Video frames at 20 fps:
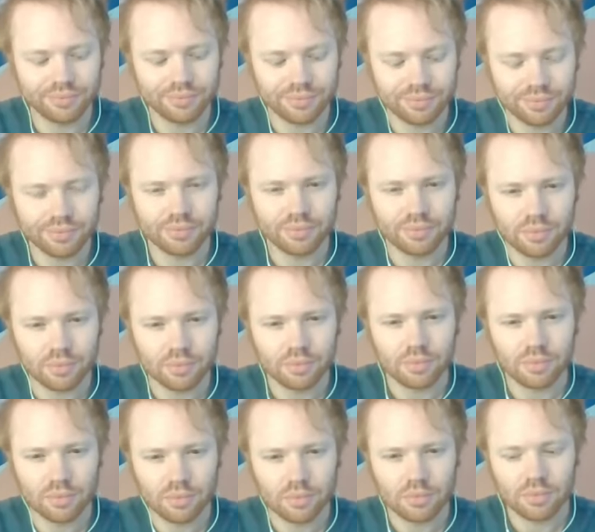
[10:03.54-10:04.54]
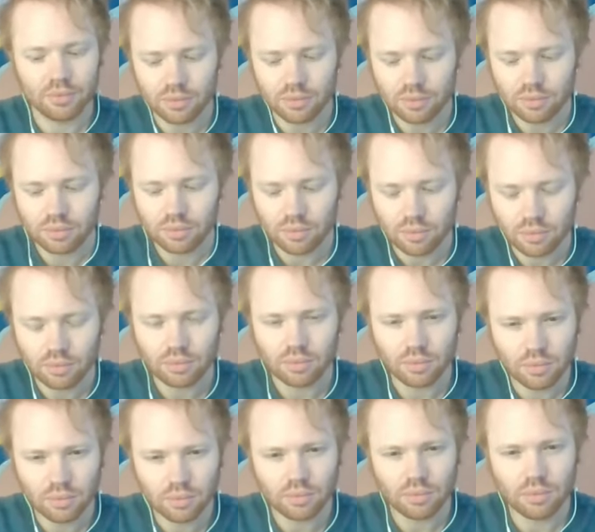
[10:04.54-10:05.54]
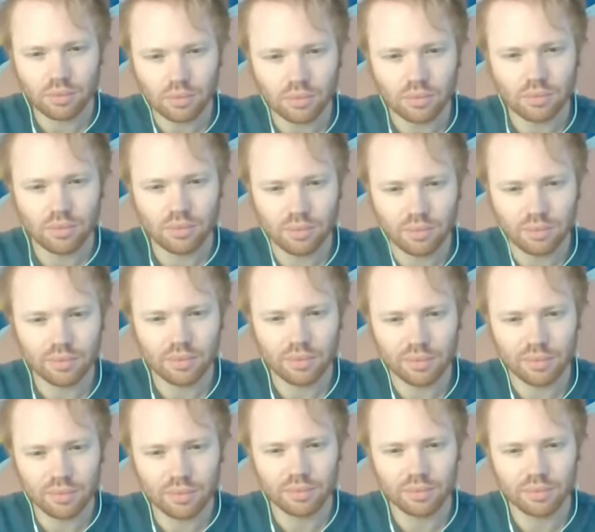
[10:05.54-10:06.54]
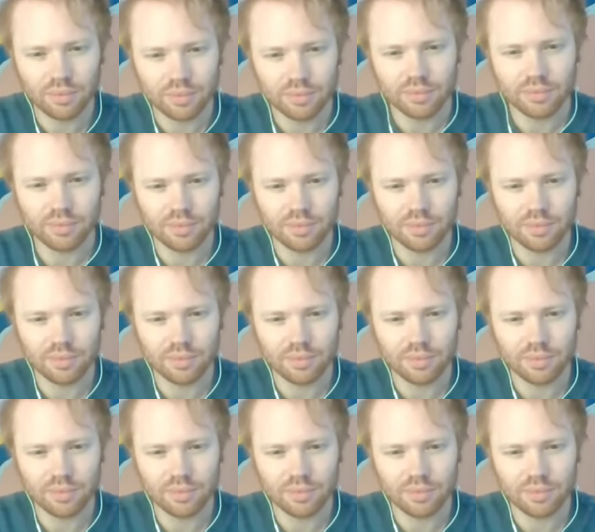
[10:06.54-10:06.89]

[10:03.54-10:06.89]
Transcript: [no speech]